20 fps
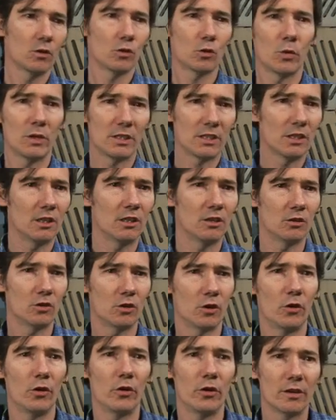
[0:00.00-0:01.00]
twisted and
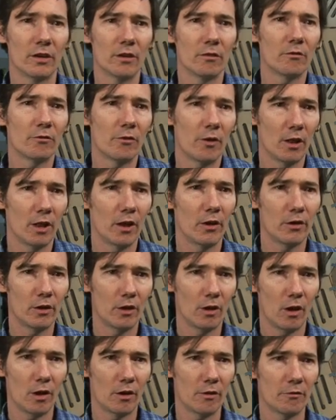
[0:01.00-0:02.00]
turned and followed a
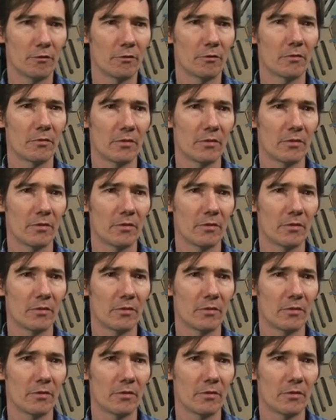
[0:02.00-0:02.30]
lot of